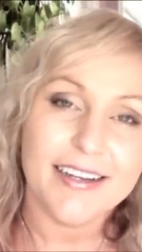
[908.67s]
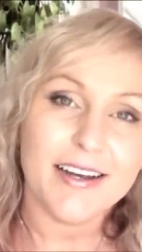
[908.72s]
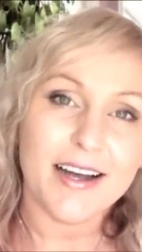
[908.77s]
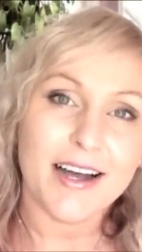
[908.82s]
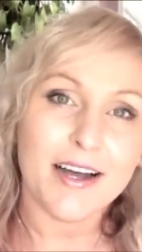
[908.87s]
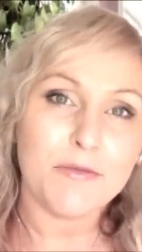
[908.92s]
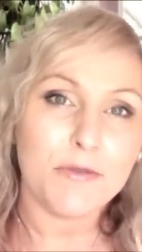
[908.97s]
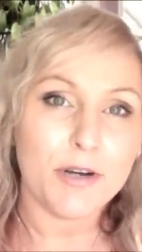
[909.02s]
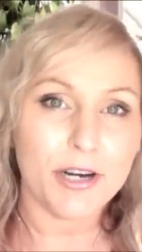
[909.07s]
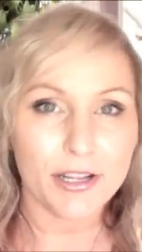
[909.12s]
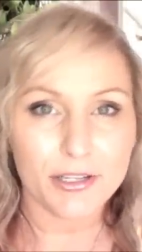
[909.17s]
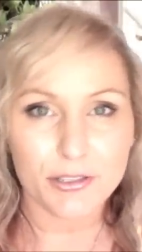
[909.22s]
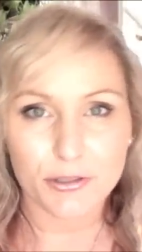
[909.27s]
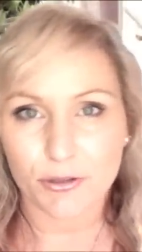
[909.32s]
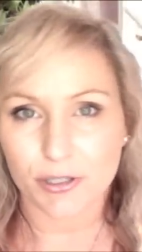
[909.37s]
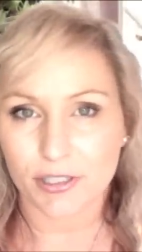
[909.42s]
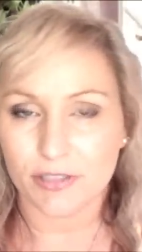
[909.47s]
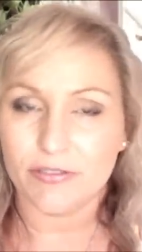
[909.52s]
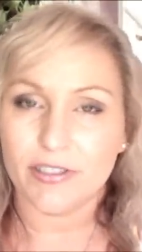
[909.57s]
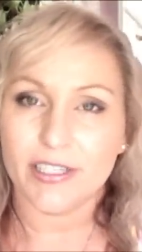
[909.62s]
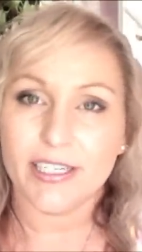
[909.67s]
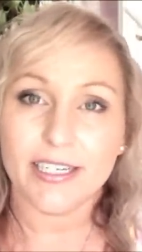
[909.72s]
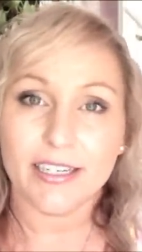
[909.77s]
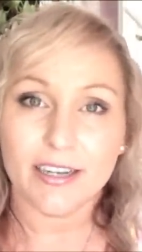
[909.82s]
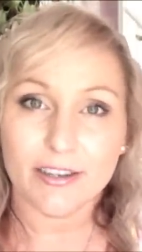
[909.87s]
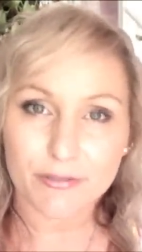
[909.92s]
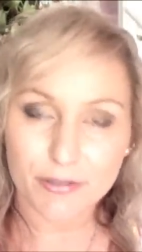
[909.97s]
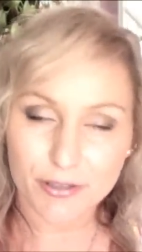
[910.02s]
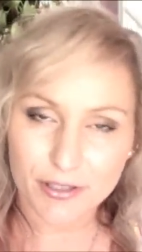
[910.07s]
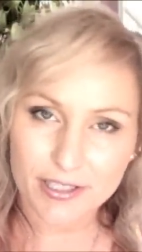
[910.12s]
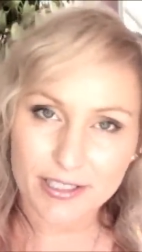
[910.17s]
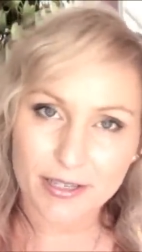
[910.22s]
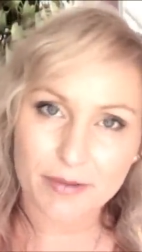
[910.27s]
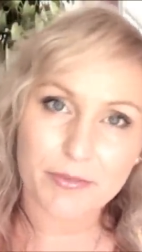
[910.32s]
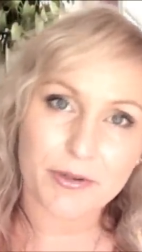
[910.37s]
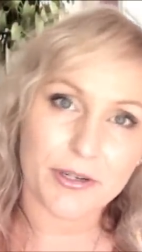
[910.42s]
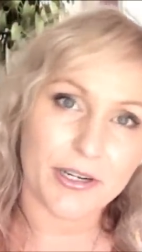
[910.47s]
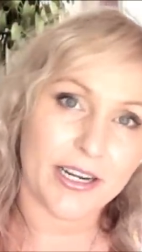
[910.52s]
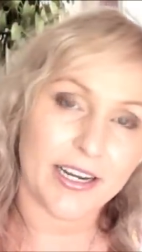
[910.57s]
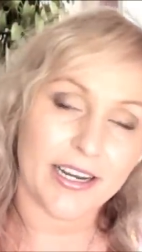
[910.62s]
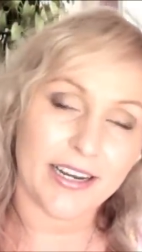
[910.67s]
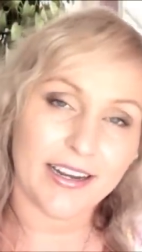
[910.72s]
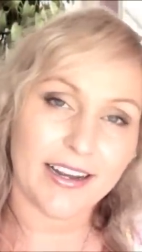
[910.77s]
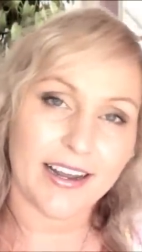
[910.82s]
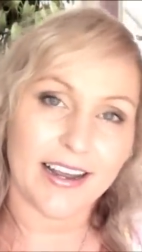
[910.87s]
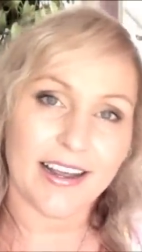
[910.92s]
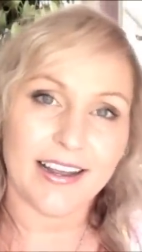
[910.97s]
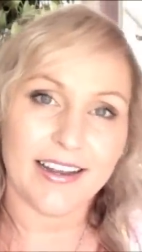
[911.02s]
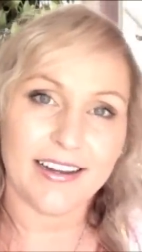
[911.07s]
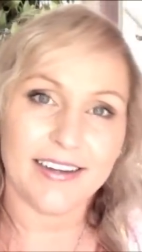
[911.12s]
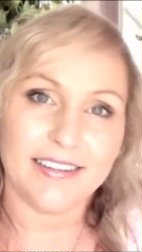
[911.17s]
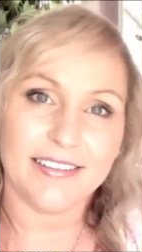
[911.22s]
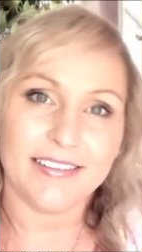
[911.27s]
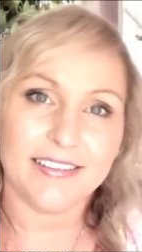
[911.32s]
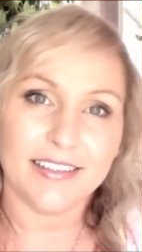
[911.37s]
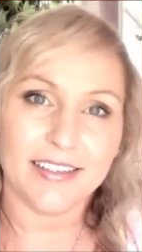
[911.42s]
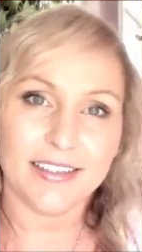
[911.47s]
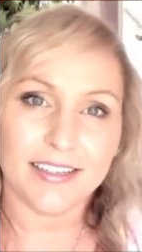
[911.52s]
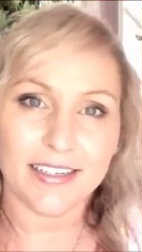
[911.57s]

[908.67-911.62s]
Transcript: uh, one of the daughters fell in love with somebody and uh,